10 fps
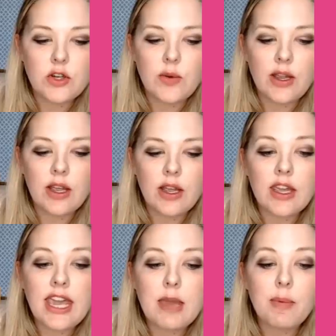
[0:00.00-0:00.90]
to
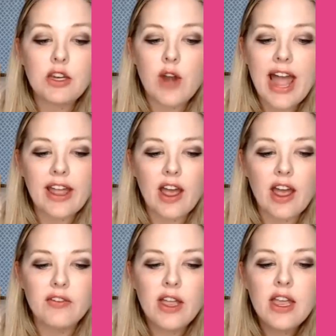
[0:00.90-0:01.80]
keep track
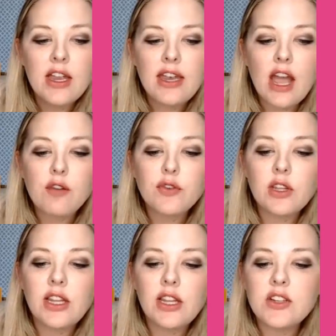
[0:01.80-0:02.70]
of. Now for
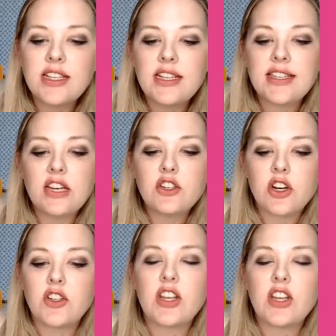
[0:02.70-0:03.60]
literacy
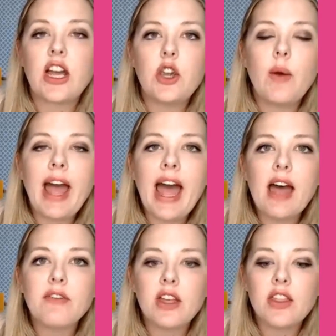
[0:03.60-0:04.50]
centers, you
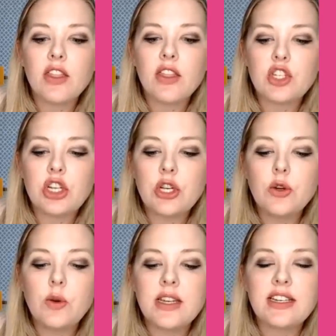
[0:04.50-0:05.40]
have the
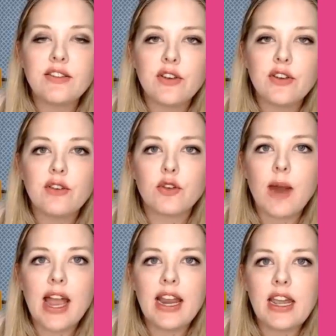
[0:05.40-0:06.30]
two different
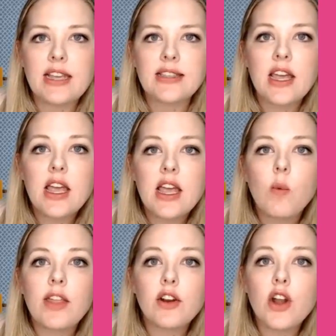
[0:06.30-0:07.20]
varieties,
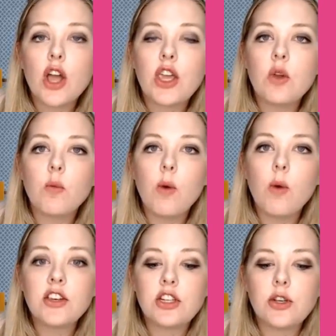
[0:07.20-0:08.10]
whether or not you
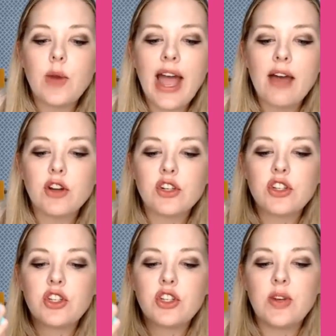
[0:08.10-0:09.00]
want to have your
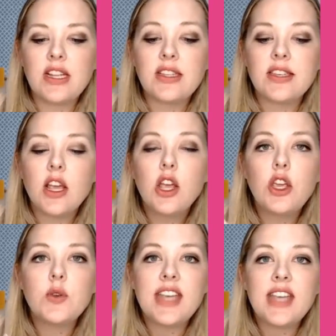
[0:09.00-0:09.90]
students
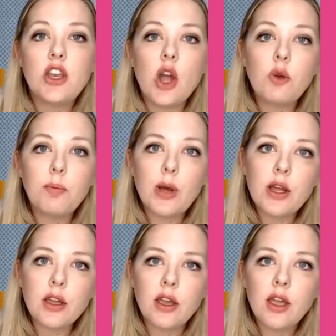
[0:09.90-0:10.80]
use a
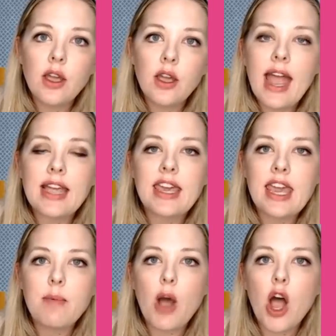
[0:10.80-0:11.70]
notebook and
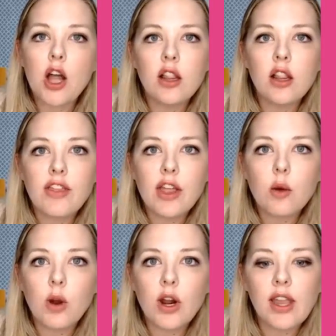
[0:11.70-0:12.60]
keep all of their
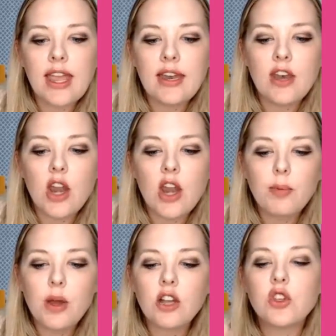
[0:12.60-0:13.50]
work in
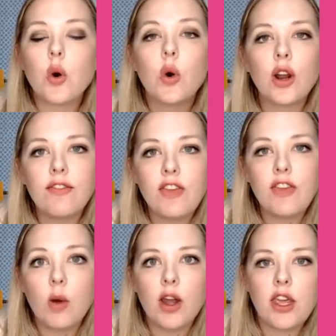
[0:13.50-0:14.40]
notebooks, or if
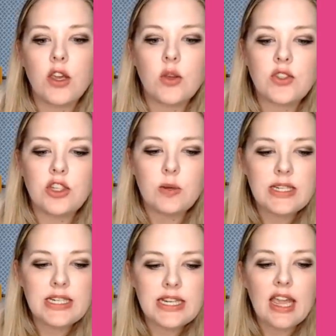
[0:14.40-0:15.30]
you want to use
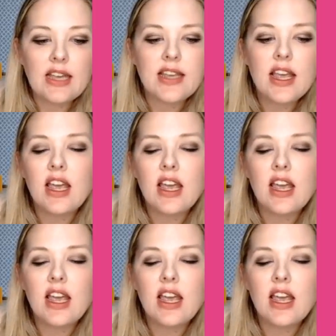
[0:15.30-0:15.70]
Duotangs.